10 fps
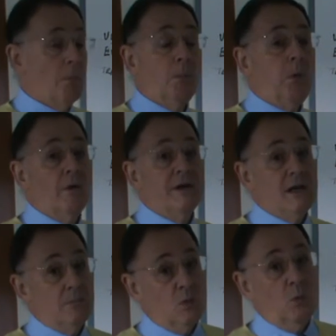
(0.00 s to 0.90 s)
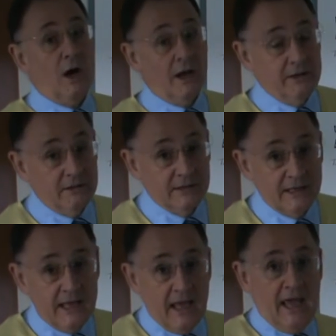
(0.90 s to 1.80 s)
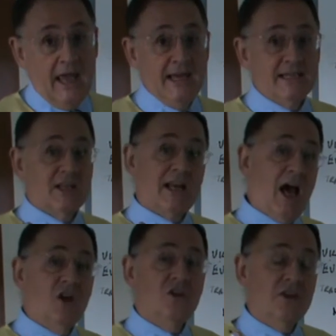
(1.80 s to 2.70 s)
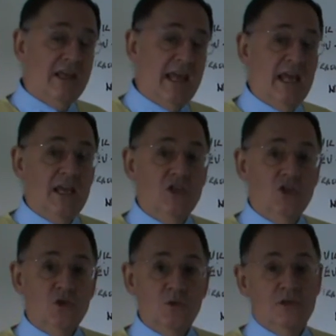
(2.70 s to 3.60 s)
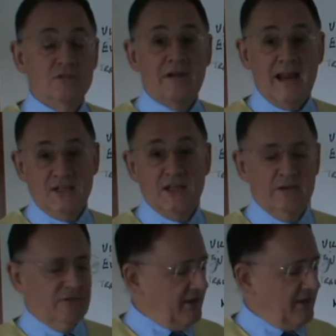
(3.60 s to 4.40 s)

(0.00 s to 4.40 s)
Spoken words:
Point number one is that under the EU directive,